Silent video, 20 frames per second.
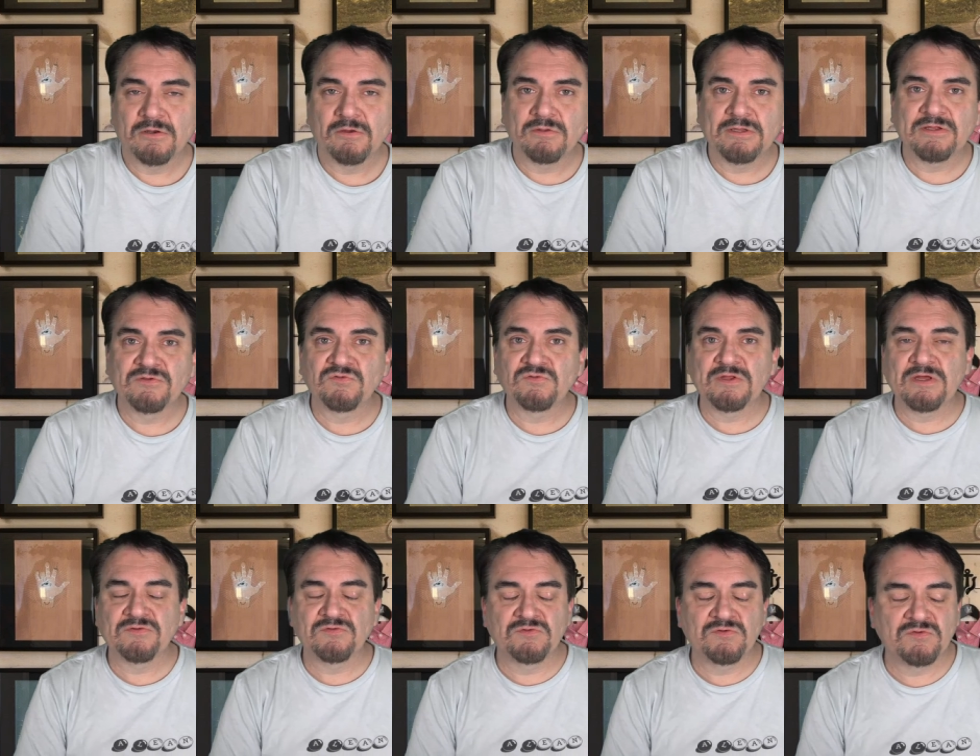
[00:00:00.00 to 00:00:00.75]
You know, that's
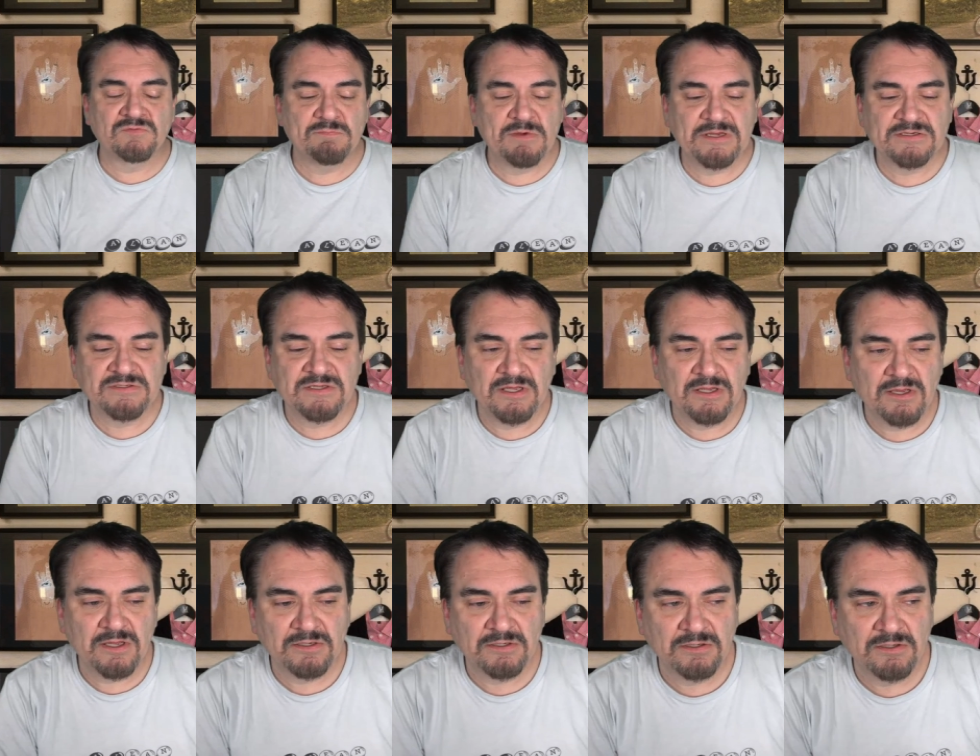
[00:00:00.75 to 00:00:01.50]
just my
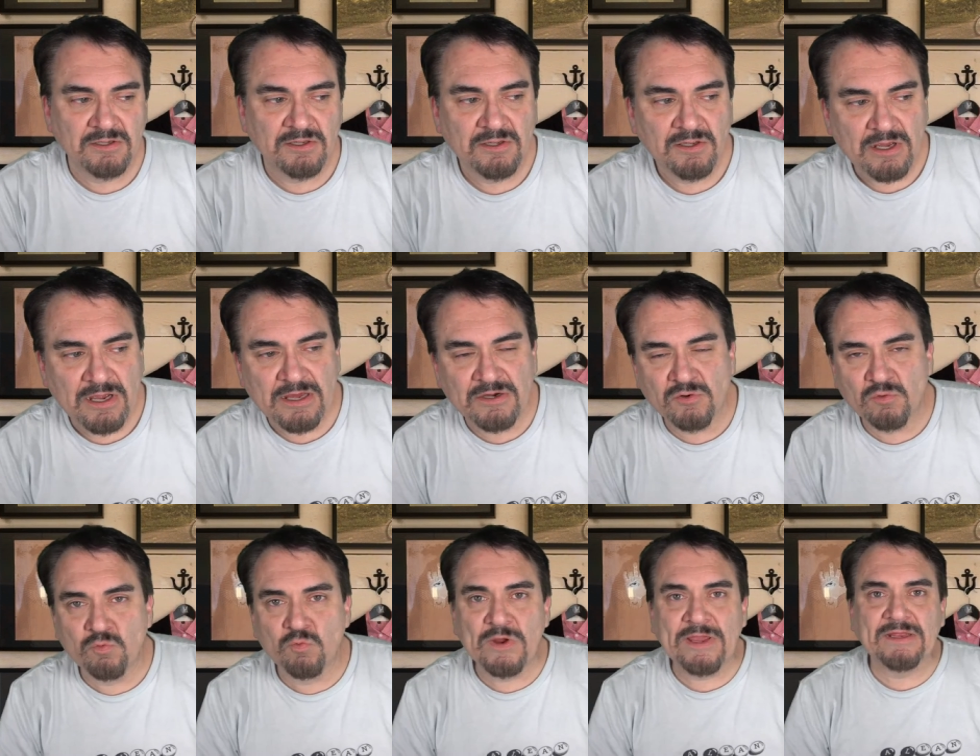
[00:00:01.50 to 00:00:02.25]
take on it. I
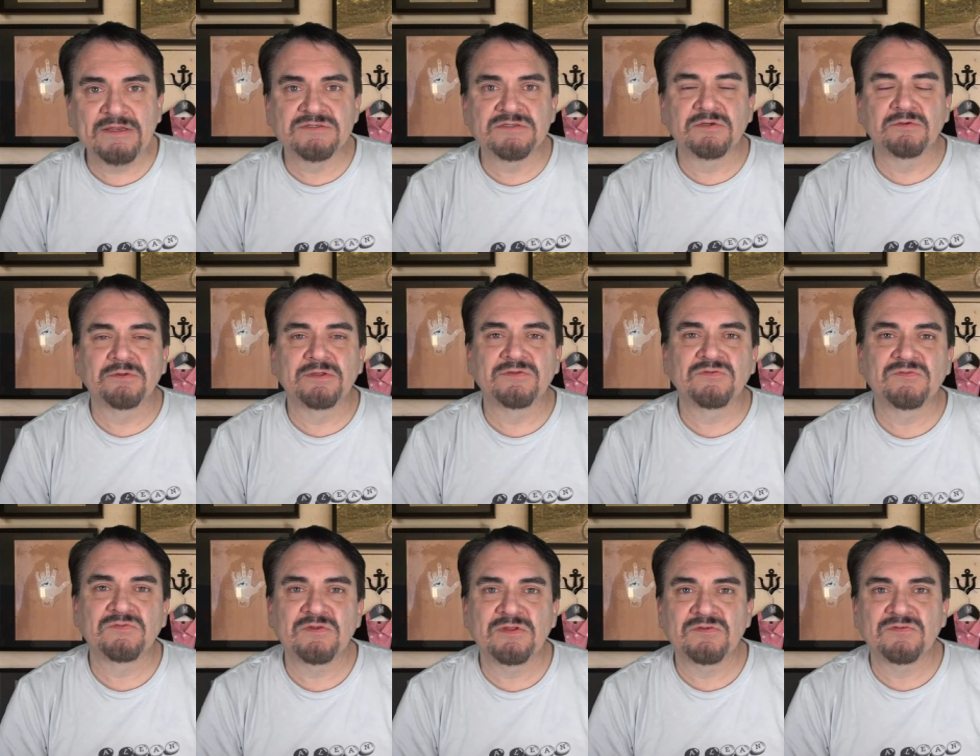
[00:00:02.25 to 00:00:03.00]
don't wait till
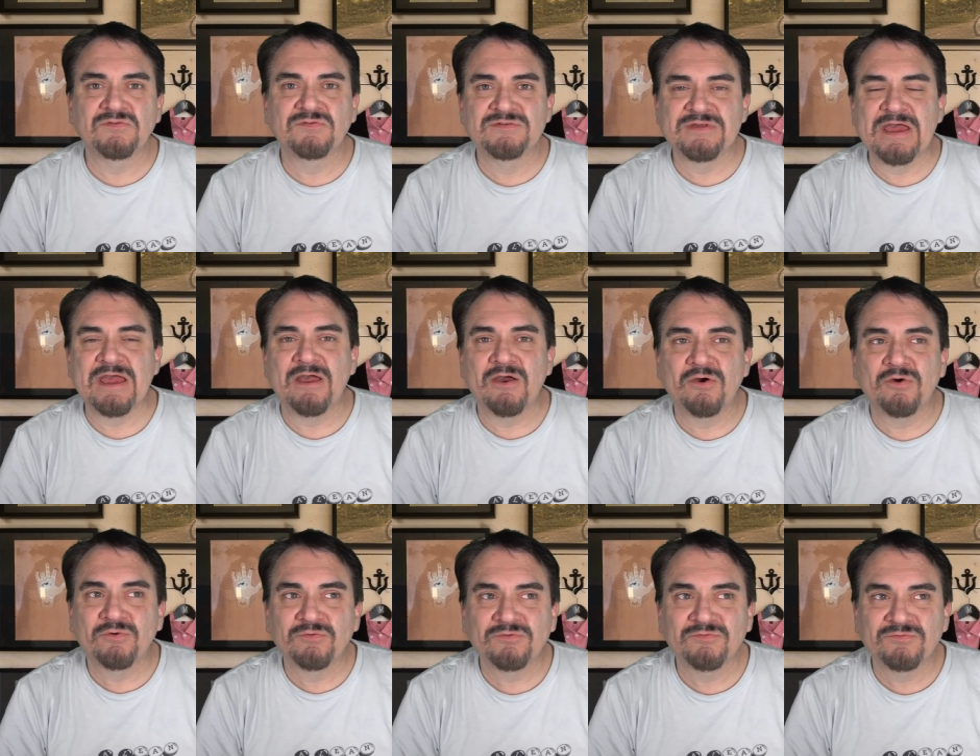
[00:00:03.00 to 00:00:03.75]
it's
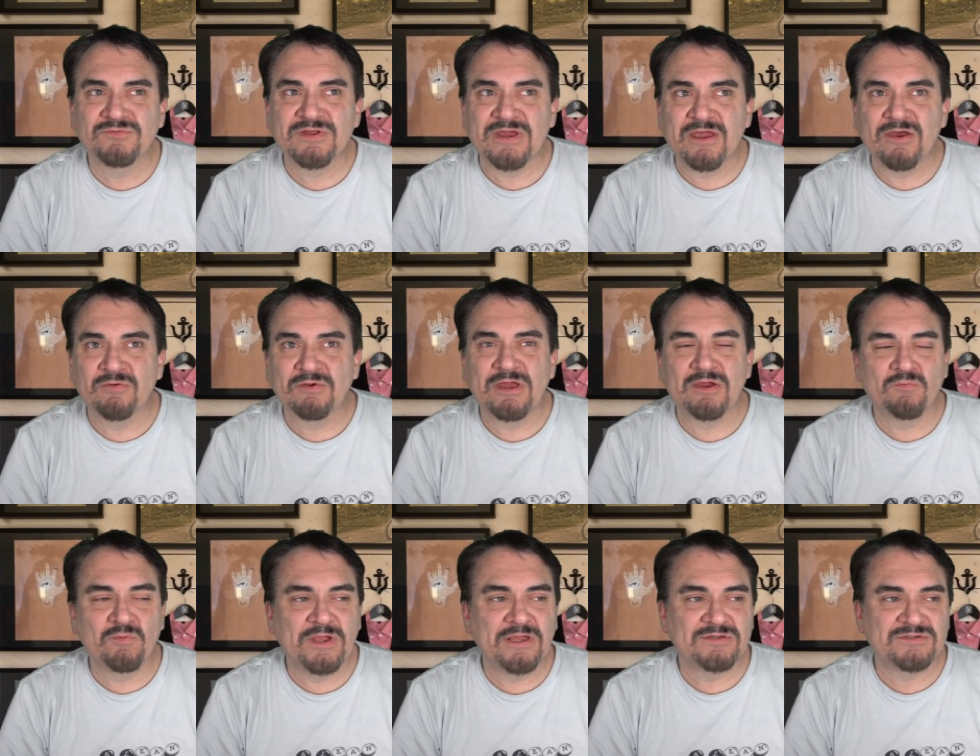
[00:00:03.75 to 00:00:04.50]
down.
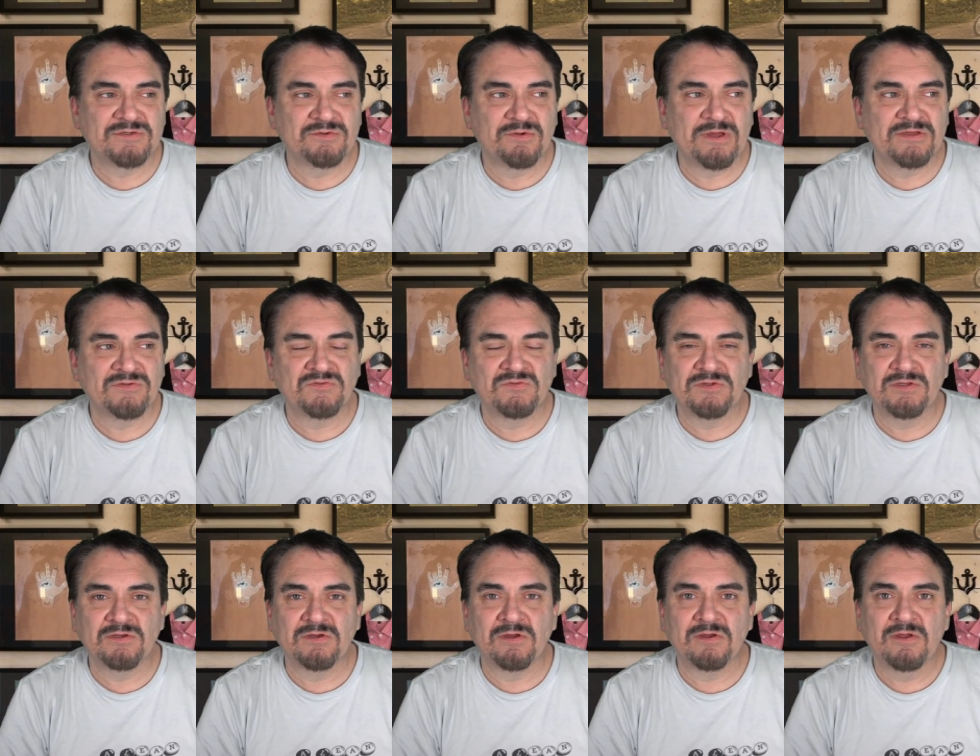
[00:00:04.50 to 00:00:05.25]
I wait till I
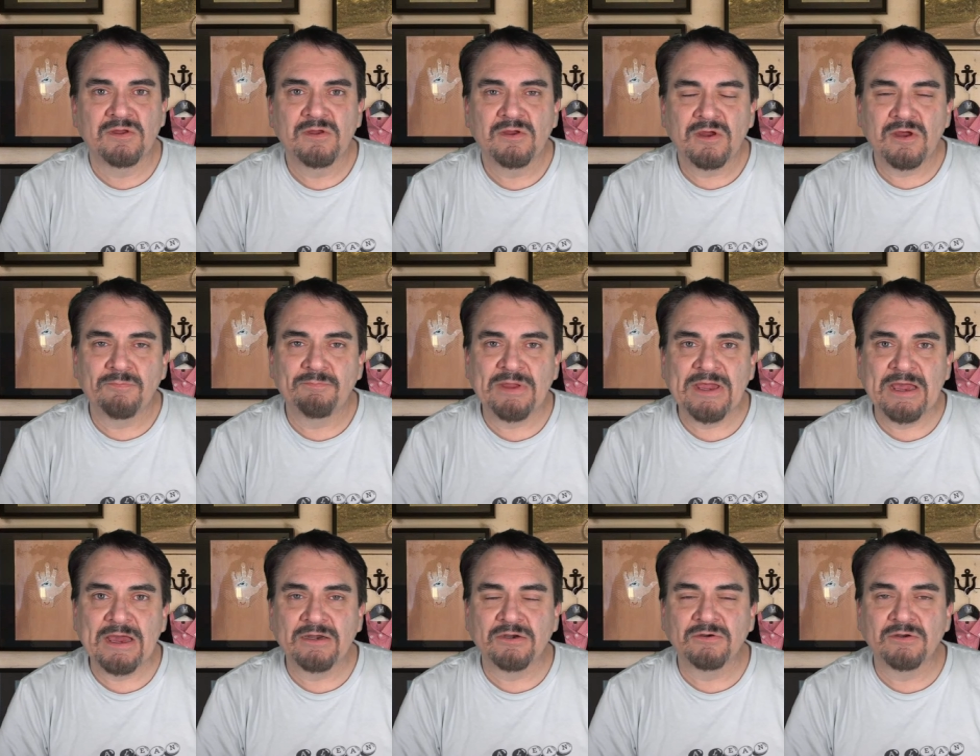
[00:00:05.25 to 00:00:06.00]
see a
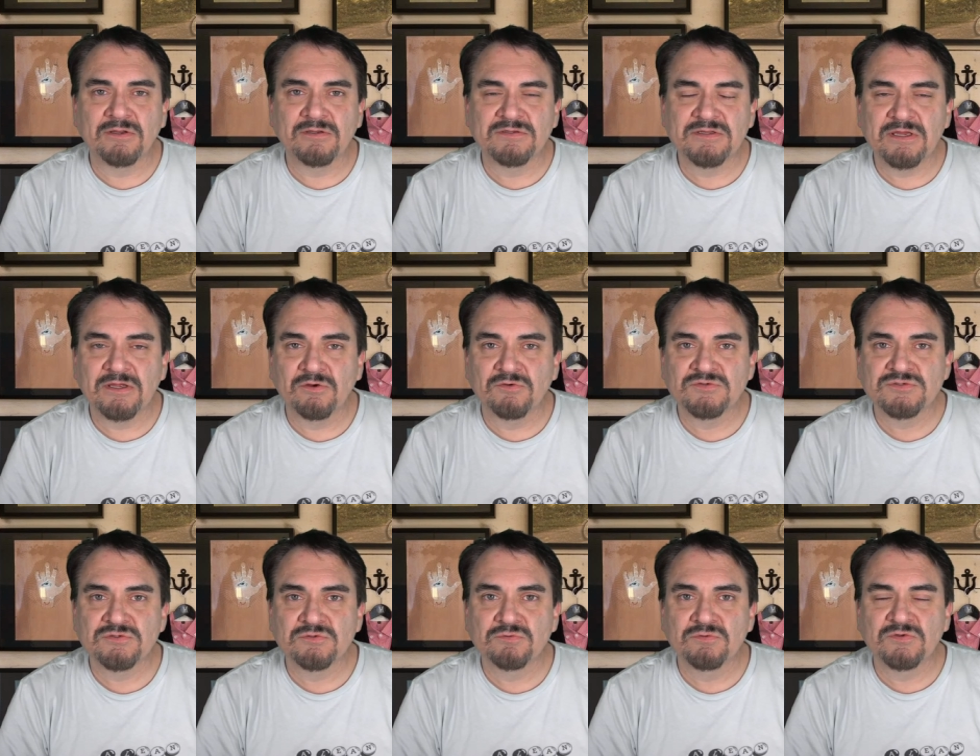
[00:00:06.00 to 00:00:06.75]
pattern a day or
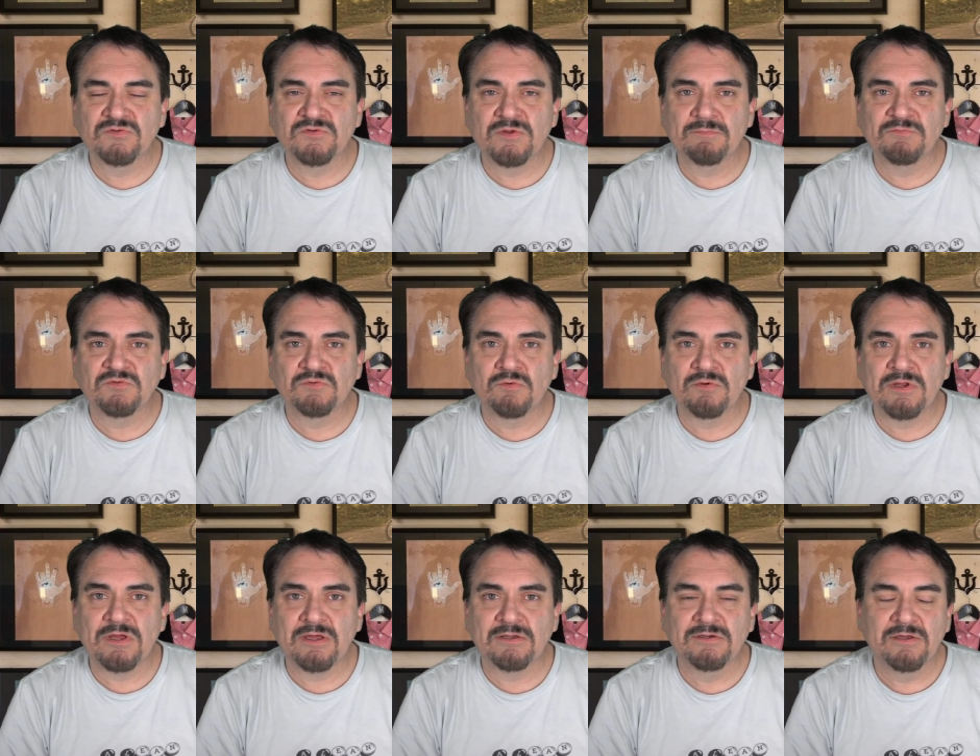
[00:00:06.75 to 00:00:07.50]
two and something's
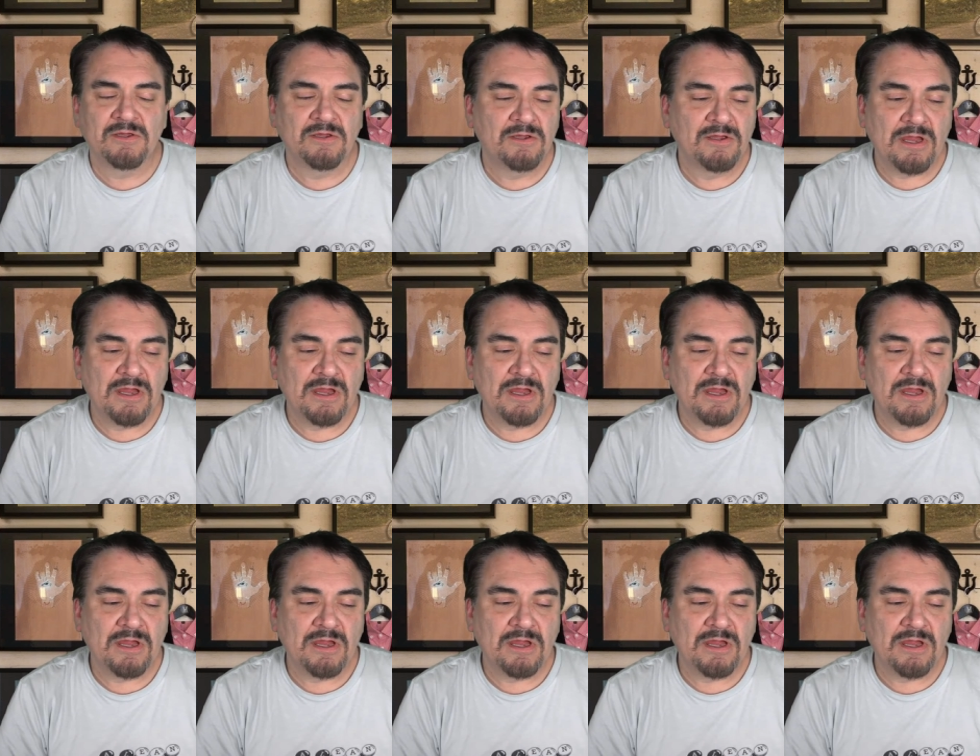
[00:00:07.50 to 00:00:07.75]
going on.